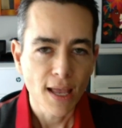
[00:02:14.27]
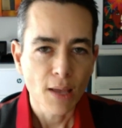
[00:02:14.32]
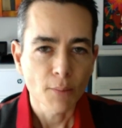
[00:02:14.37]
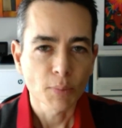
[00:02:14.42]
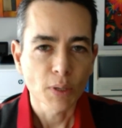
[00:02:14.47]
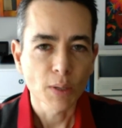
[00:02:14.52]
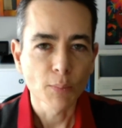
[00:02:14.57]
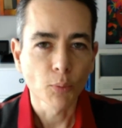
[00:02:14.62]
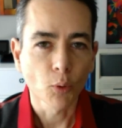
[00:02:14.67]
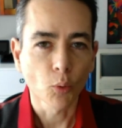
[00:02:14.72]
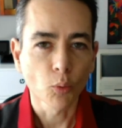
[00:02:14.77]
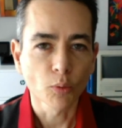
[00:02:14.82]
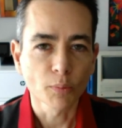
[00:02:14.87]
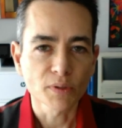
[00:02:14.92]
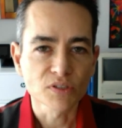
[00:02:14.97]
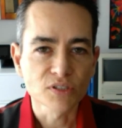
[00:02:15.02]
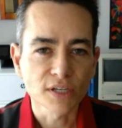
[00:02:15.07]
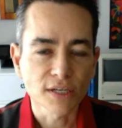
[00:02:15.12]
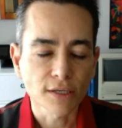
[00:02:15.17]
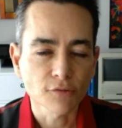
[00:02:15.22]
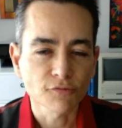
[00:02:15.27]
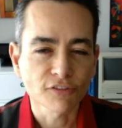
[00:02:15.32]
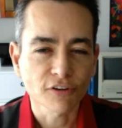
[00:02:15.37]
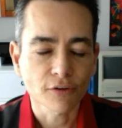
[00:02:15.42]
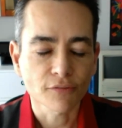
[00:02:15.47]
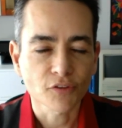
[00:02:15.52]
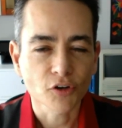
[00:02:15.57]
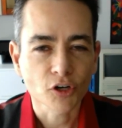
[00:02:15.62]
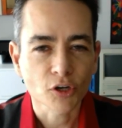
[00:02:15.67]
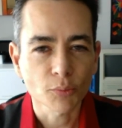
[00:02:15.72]
People will be sitting in front
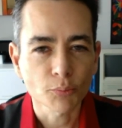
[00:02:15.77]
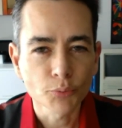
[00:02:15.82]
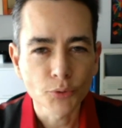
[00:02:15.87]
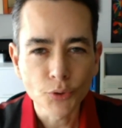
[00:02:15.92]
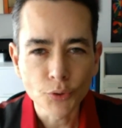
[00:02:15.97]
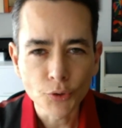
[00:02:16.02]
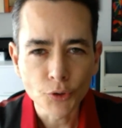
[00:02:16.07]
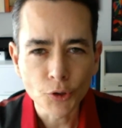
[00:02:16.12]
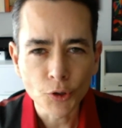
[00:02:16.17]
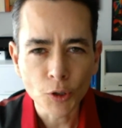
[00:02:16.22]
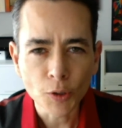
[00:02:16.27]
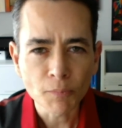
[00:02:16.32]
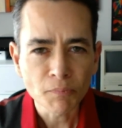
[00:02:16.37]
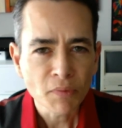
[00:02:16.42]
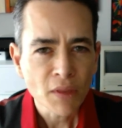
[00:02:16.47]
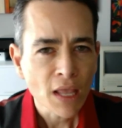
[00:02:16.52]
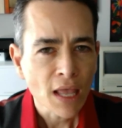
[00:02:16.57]
of their computer